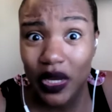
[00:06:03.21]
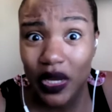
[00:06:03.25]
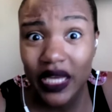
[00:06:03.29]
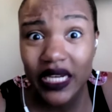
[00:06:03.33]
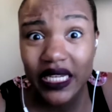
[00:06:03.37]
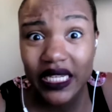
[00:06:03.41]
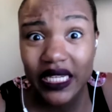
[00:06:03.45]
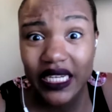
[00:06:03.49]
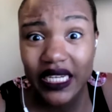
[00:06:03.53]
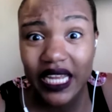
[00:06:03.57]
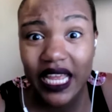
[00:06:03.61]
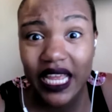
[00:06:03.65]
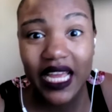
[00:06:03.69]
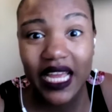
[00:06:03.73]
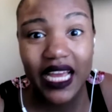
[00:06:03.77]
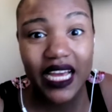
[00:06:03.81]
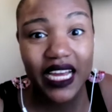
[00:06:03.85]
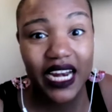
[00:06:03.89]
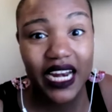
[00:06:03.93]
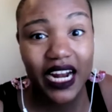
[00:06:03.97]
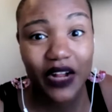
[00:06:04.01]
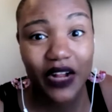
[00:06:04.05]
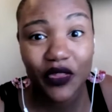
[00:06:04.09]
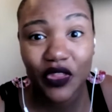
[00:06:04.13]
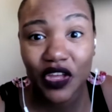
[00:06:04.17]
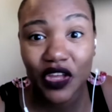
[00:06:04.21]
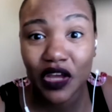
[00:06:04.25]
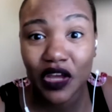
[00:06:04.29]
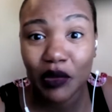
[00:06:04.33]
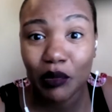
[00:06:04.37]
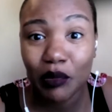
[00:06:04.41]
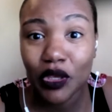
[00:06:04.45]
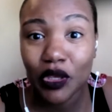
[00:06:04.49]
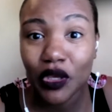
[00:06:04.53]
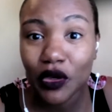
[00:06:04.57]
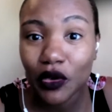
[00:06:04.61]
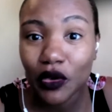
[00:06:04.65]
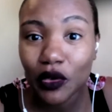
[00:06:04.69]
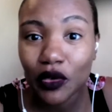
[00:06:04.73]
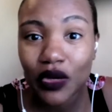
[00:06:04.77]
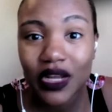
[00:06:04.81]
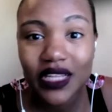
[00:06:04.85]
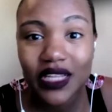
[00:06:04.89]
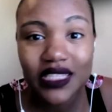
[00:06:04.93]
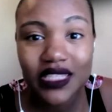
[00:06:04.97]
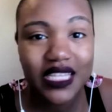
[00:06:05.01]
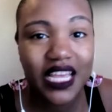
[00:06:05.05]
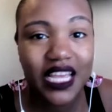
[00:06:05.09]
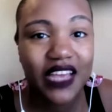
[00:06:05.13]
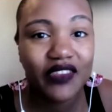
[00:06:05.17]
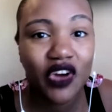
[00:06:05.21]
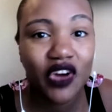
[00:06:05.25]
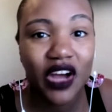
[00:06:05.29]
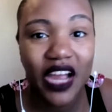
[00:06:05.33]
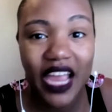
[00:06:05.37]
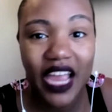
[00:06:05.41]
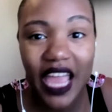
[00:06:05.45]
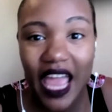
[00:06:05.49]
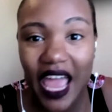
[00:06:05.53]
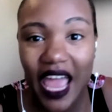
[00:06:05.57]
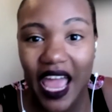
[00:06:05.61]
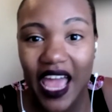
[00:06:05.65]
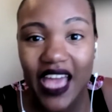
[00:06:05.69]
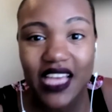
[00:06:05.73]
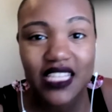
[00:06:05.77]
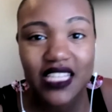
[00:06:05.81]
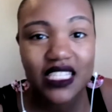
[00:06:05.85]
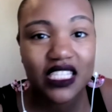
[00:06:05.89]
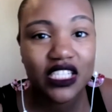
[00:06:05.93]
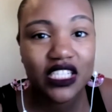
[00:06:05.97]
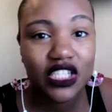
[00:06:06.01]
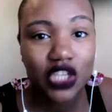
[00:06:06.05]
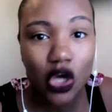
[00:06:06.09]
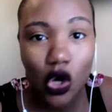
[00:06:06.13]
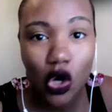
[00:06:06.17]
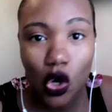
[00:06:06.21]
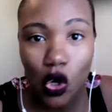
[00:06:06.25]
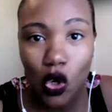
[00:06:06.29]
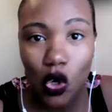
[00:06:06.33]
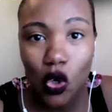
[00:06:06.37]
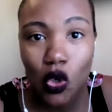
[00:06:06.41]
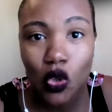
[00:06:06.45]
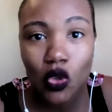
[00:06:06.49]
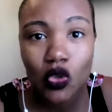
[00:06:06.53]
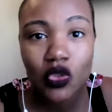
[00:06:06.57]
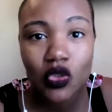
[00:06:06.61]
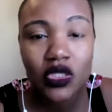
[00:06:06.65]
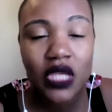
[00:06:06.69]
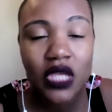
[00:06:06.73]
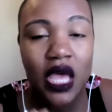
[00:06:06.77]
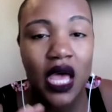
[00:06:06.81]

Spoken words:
it. It cut out the commute, it saved on gas and tolls.